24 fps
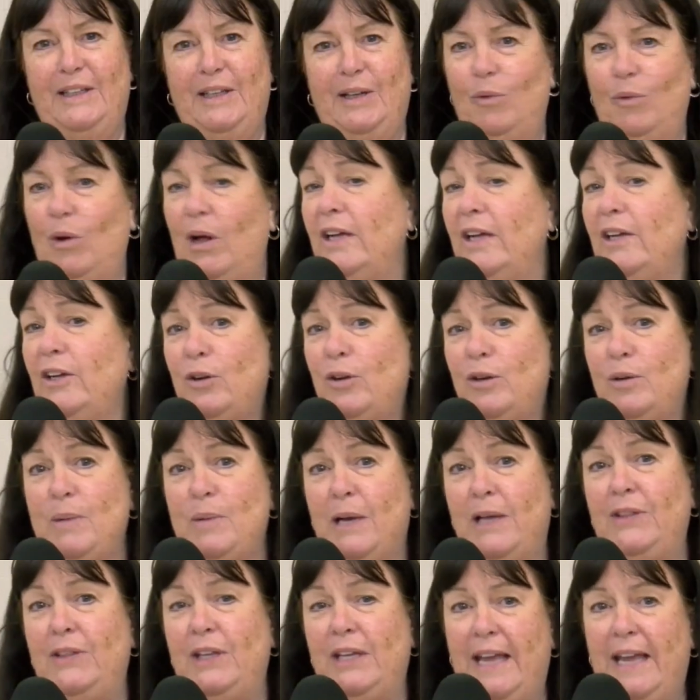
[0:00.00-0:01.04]
Well, I heard
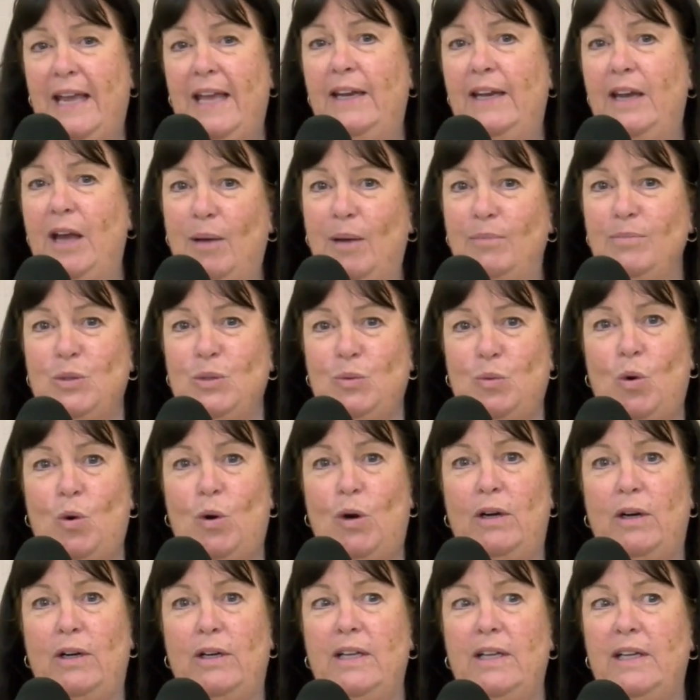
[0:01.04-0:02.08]
about the Ken Hubbs
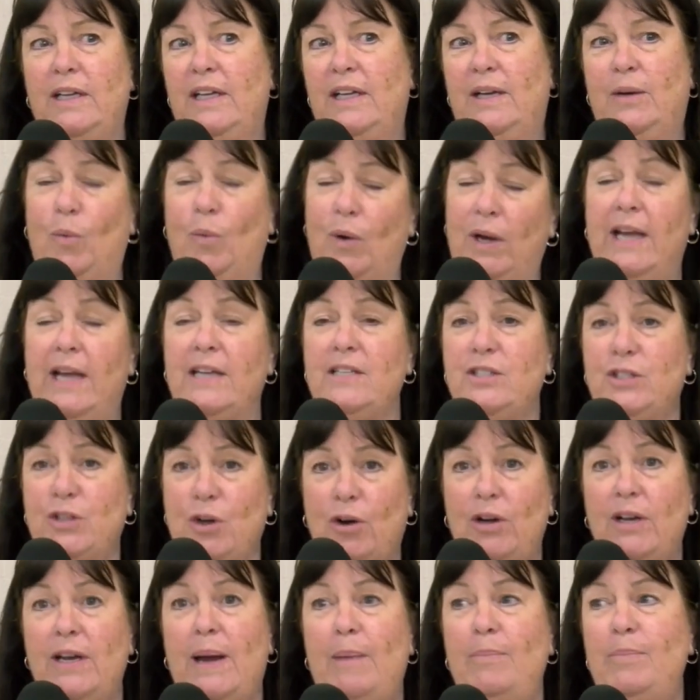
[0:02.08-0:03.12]
Award when I
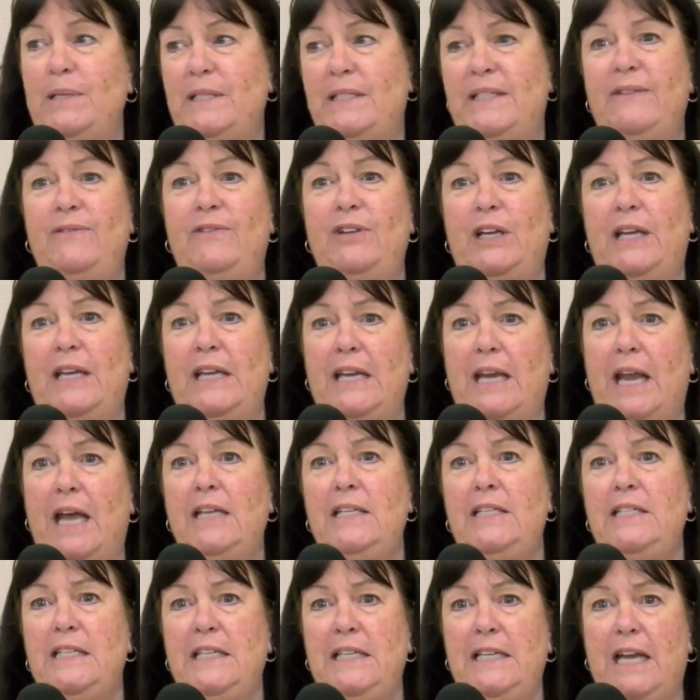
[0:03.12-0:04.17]
started at Pacific in
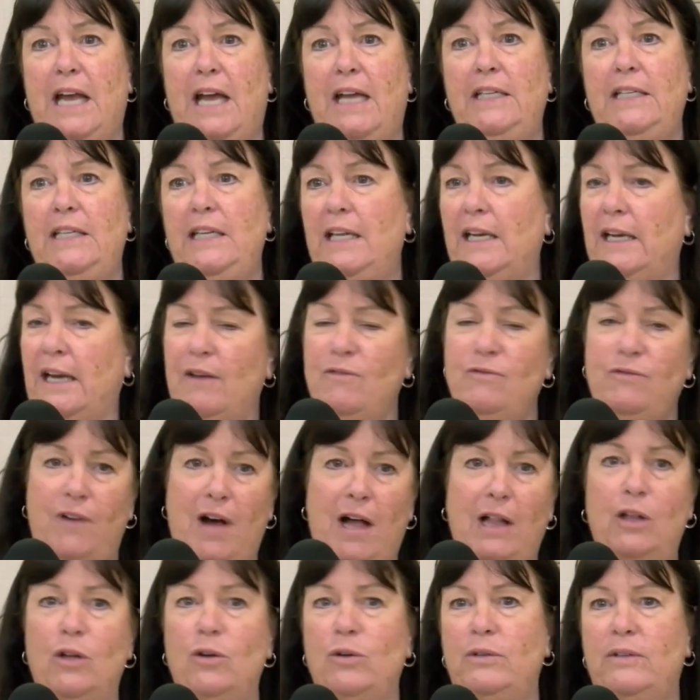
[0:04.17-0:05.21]
1990, and I
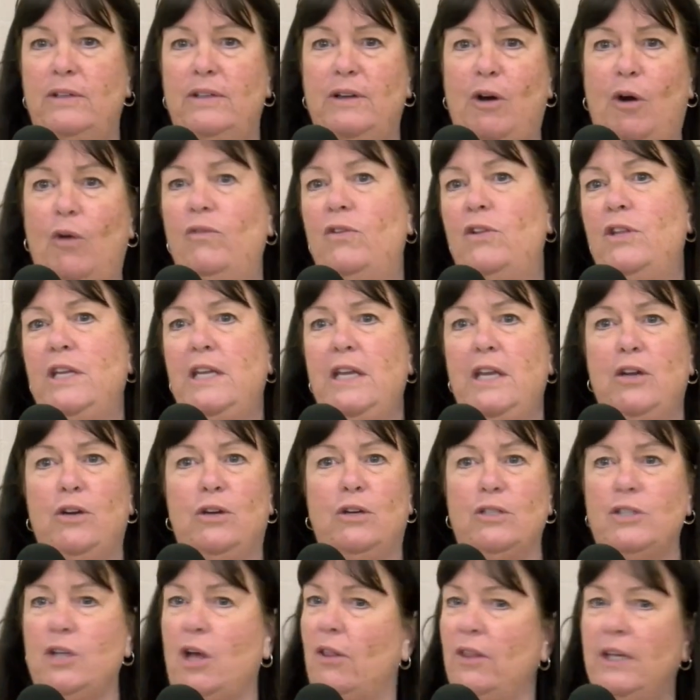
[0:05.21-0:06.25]
followed over the
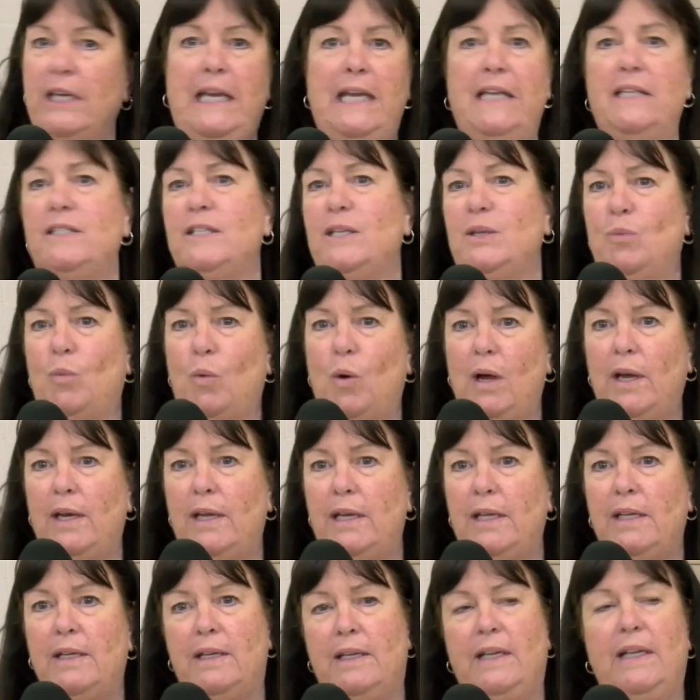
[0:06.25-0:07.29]
years all the kids that won
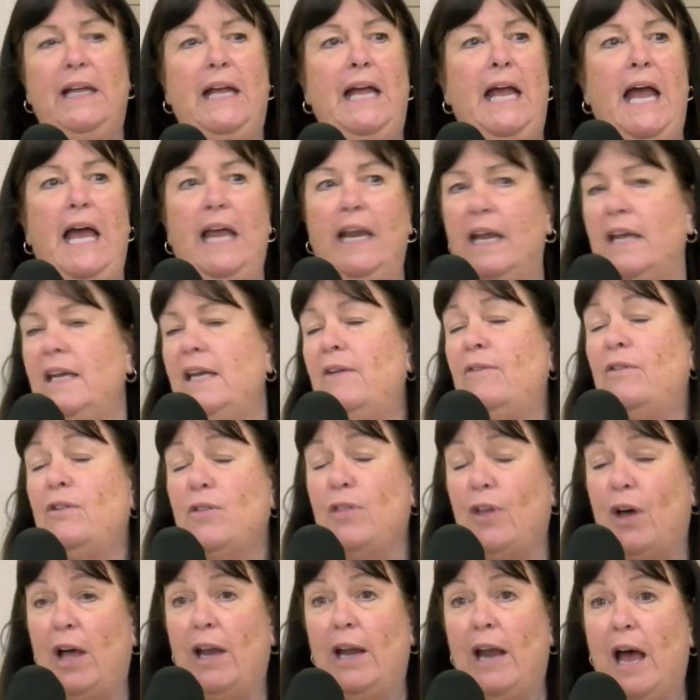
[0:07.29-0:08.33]
it, and I never
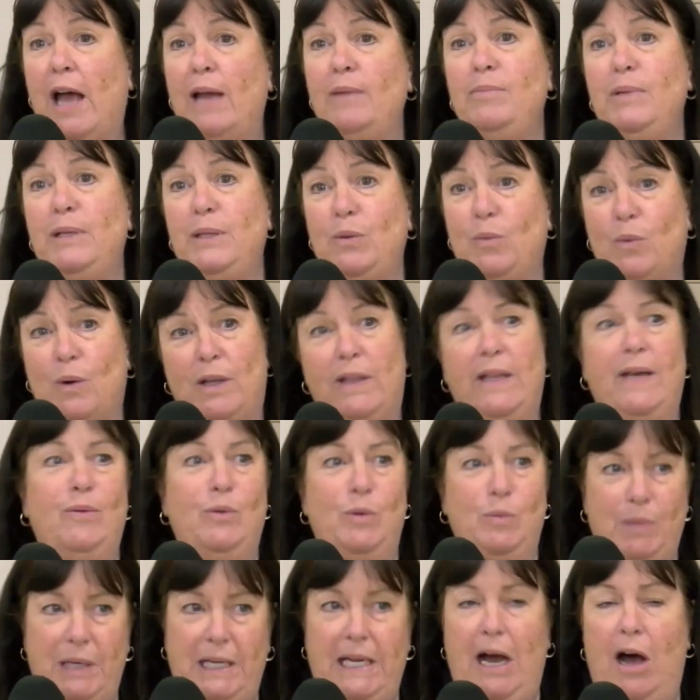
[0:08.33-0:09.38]
thought I'd be the one that
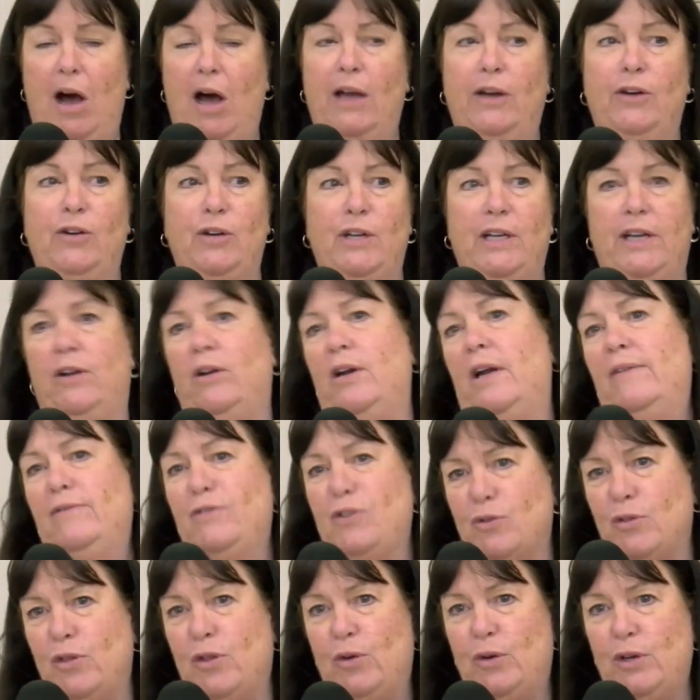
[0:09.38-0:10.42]
would be honored here
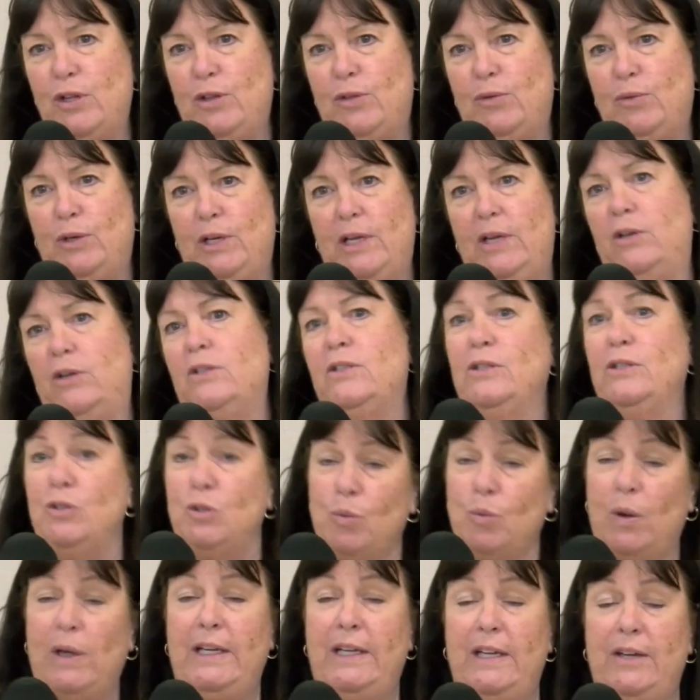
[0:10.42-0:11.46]
after 33 years and
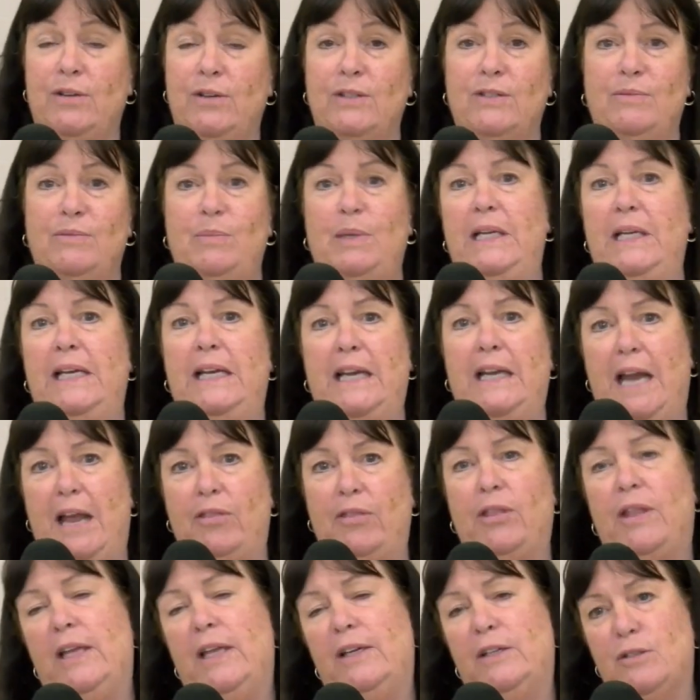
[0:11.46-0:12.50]
20 years of being an
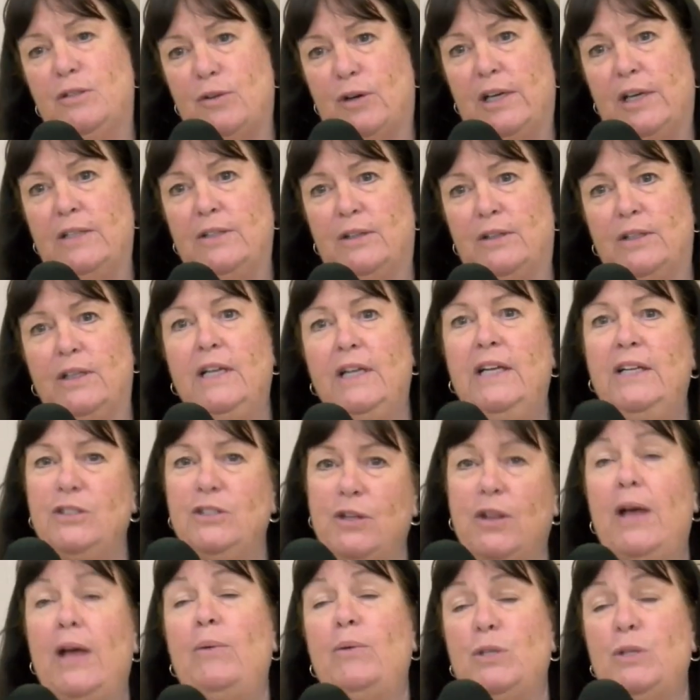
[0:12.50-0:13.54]
athletic director.
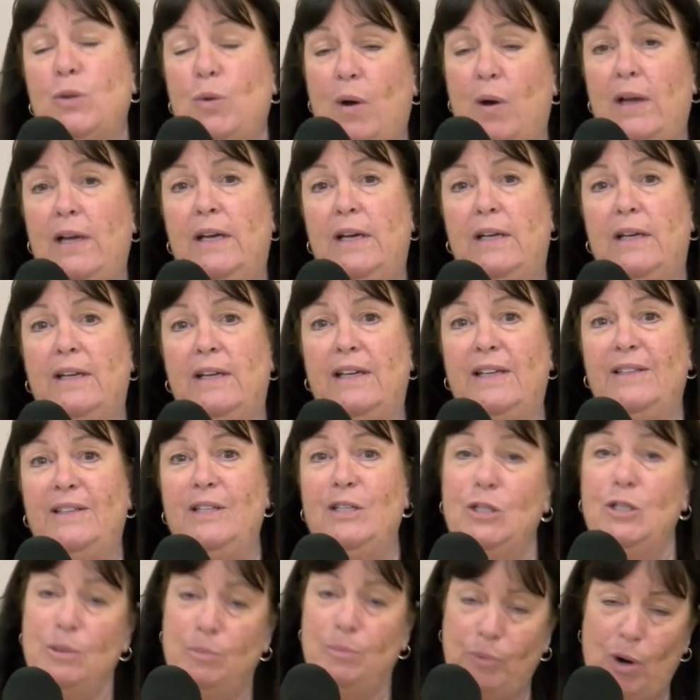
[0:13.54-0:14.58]
So that was quite a, a
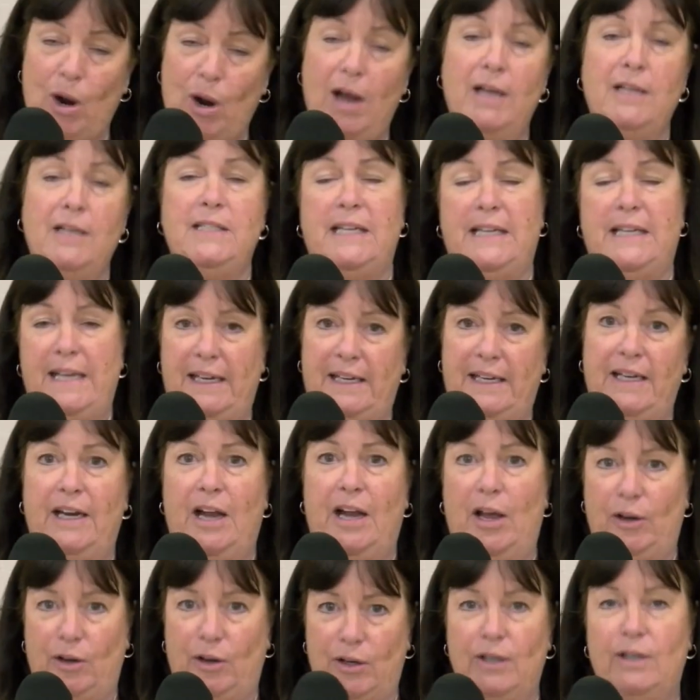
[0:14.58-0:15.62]
surprise and an
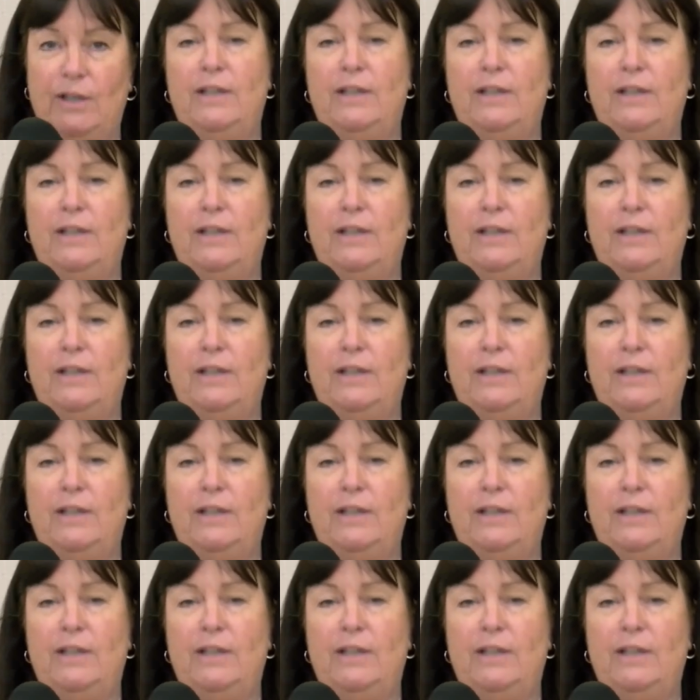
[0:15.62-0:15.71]
honor.